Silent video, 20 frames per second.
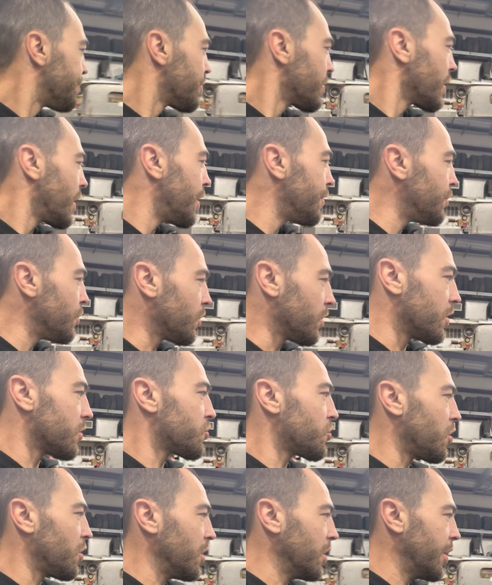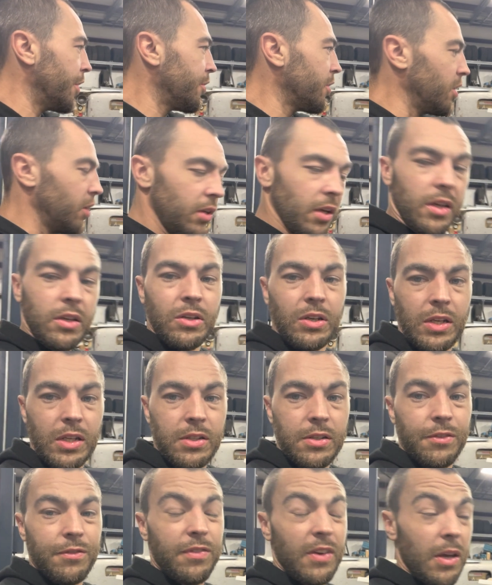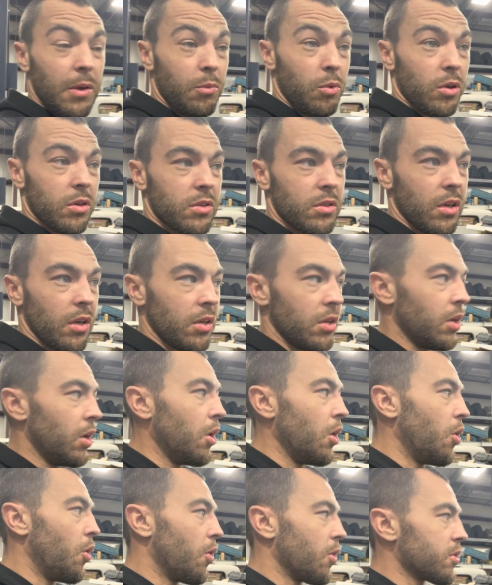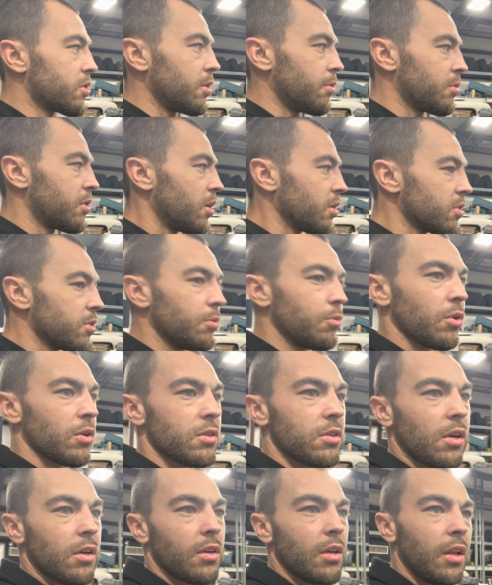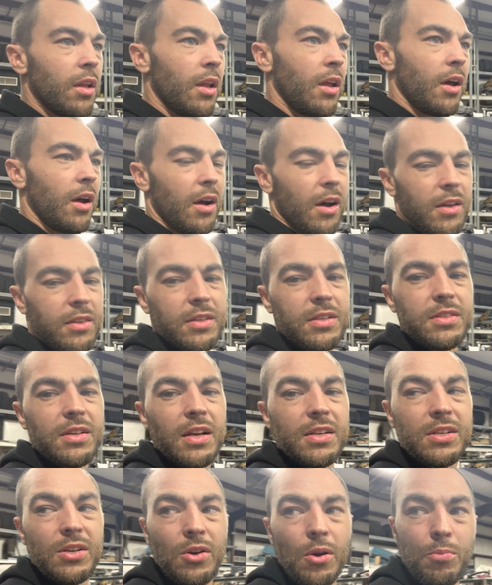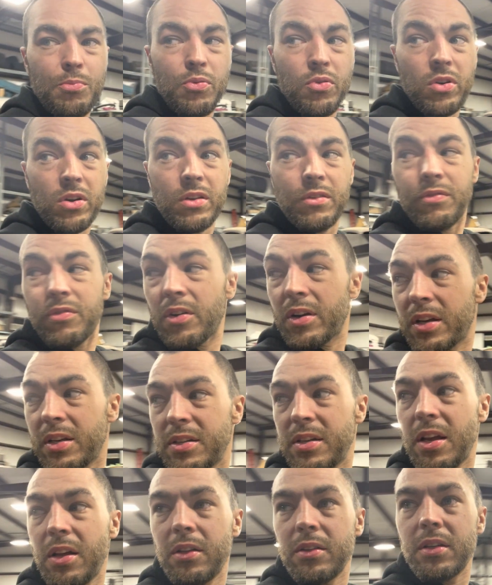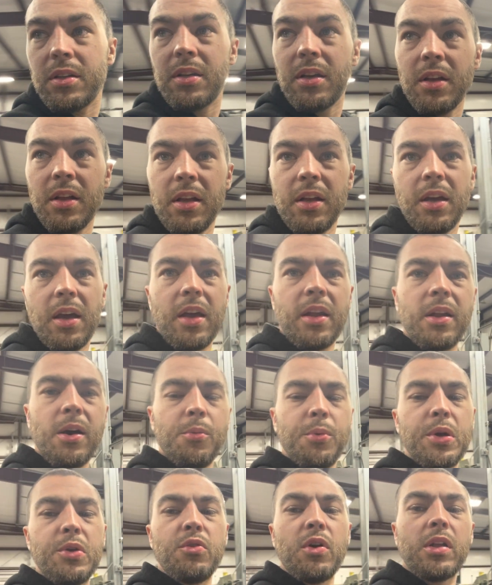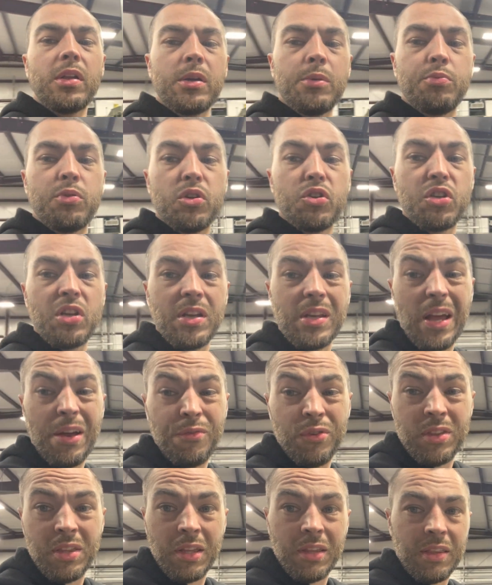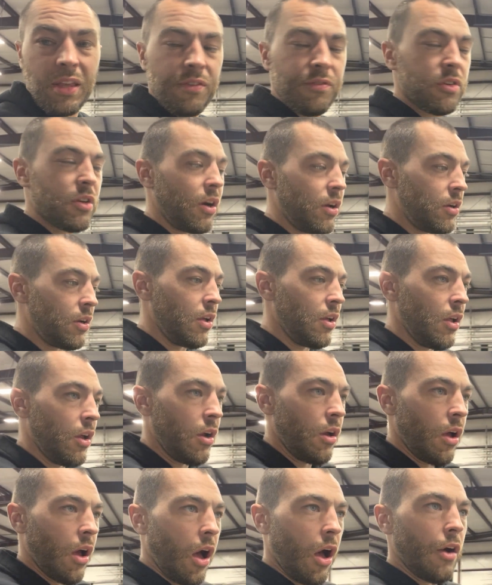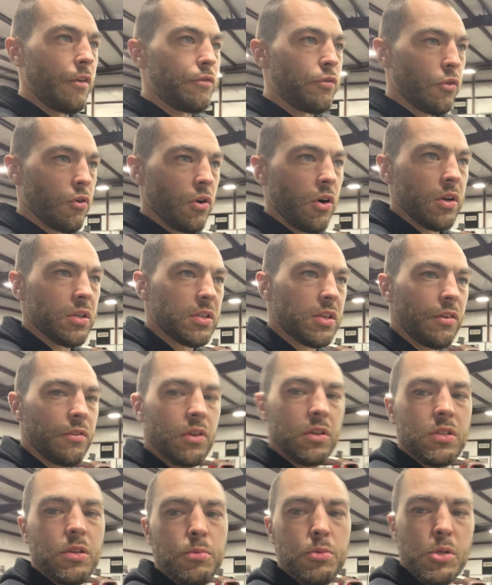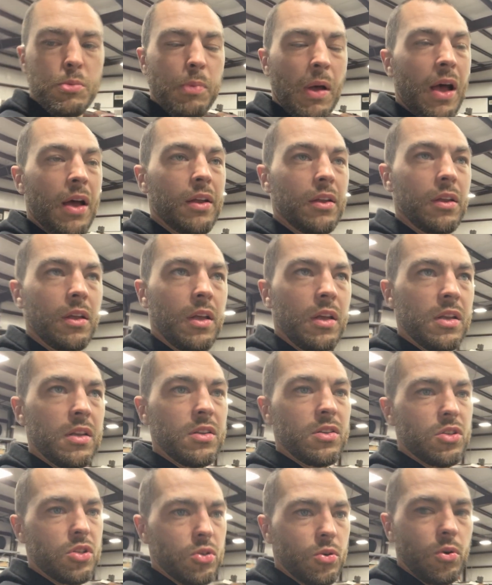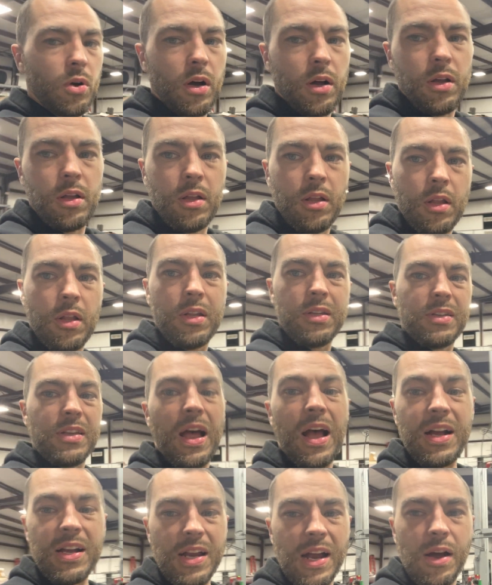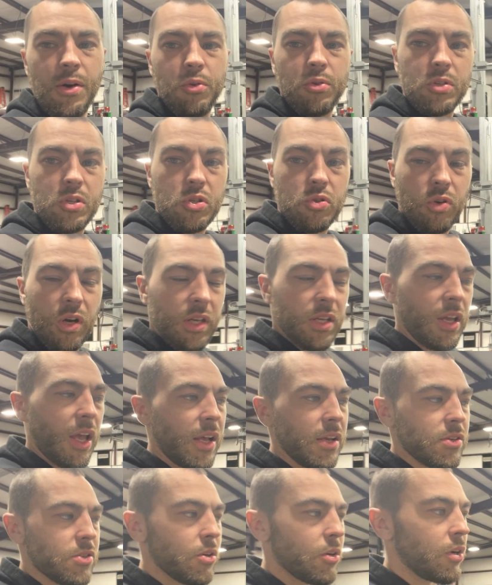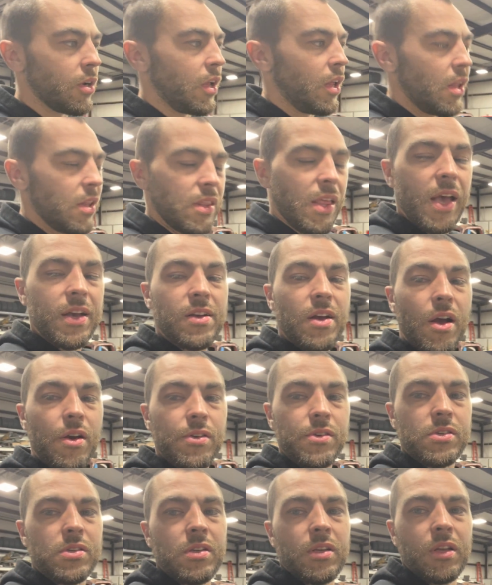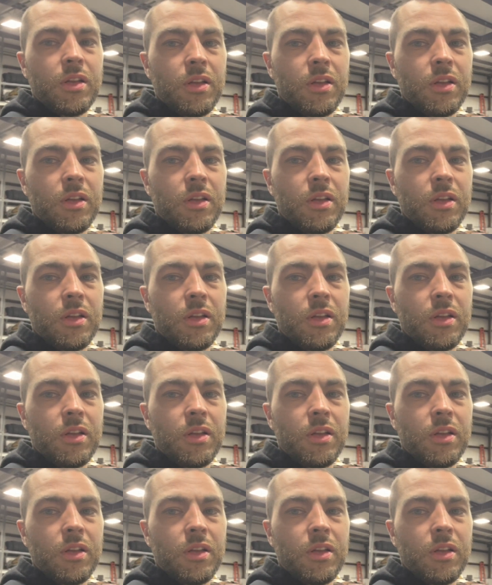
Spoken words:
if you're in the Charlotte area and you need some fab work done or some custom work done, these guys here are pretty freaking talented, and we greatly appreciate everything they've done for us, giving us a spot to knock out straight gangster. That car is